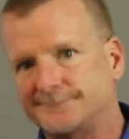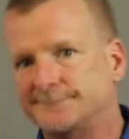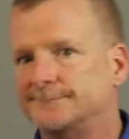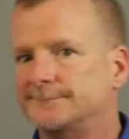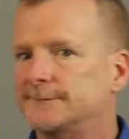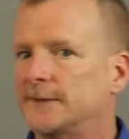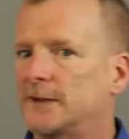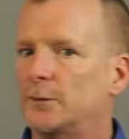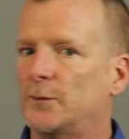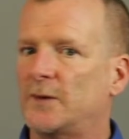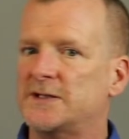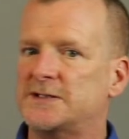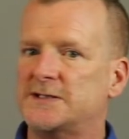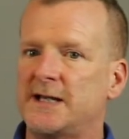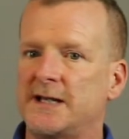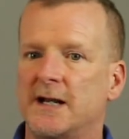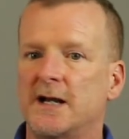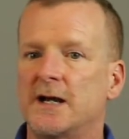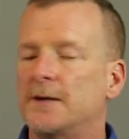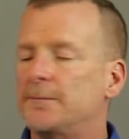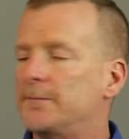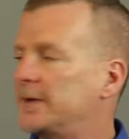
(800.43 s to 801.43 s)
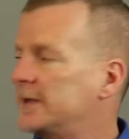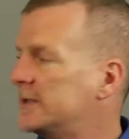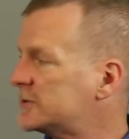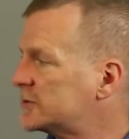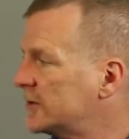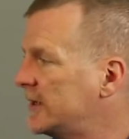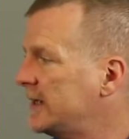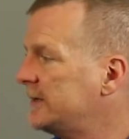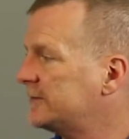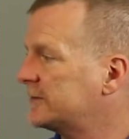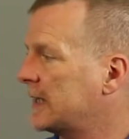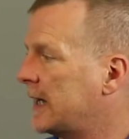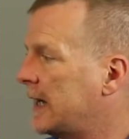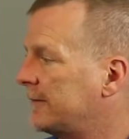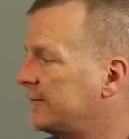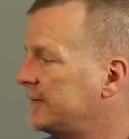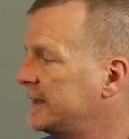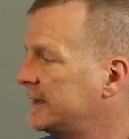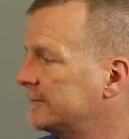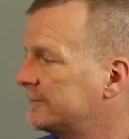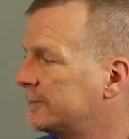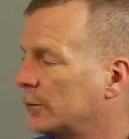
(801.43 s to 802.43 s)
Another way to say it, administrative time,
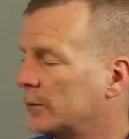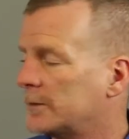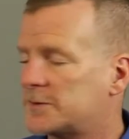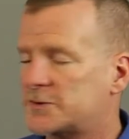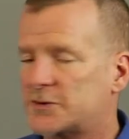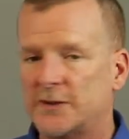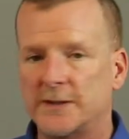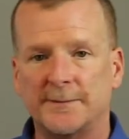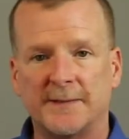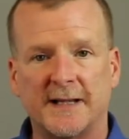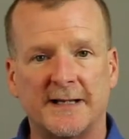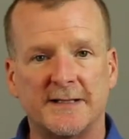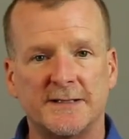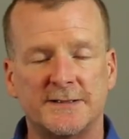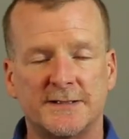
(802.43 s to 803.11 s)
he can form streamlined